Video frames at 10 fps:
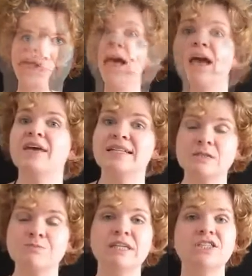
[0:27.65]
And that
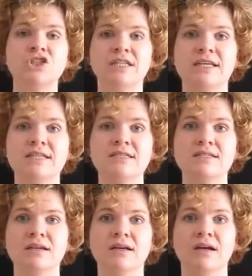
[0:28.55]

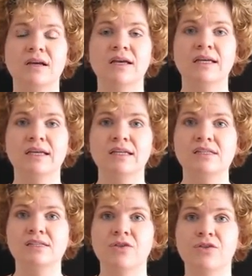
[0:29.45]
species
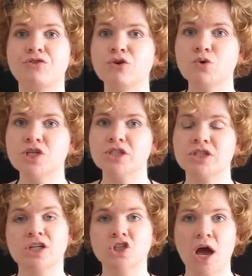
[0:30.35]
is the fluted
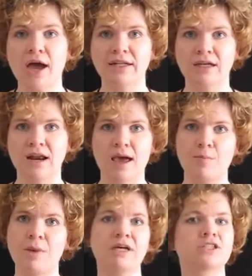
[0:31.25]
giant
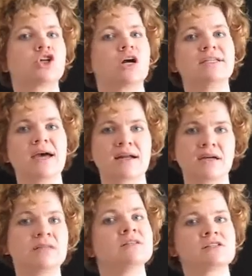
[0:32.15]
clam
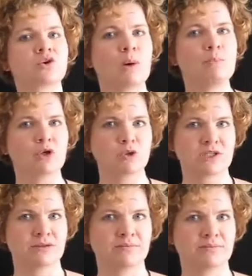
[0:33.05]
Tridacna squamosa.